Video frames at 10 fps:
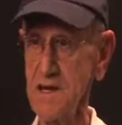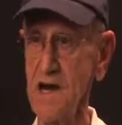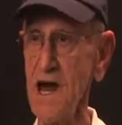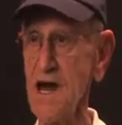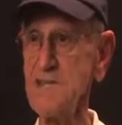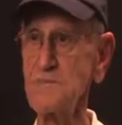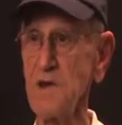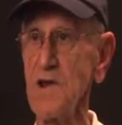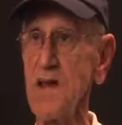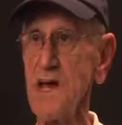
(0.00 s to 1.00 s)
a
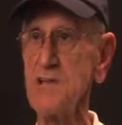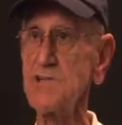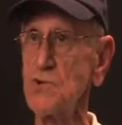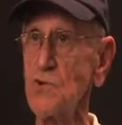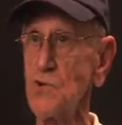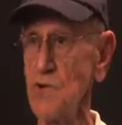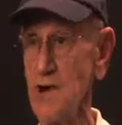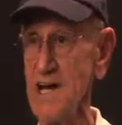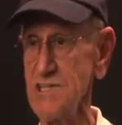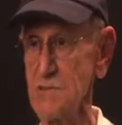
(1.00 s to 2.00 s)
hospital A school
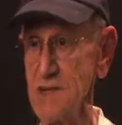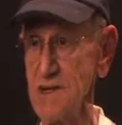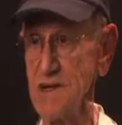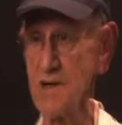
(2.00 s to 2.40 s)
graduate.